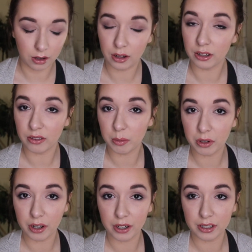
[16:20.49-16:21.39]
all of the
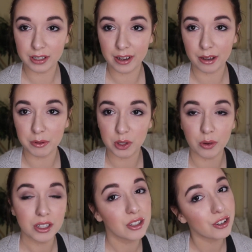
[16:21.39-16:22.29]
product I was
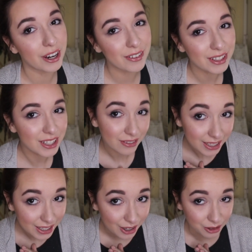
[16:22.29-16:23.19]
going to try for this
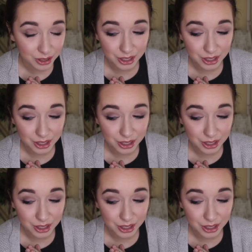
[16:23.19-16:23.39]
video.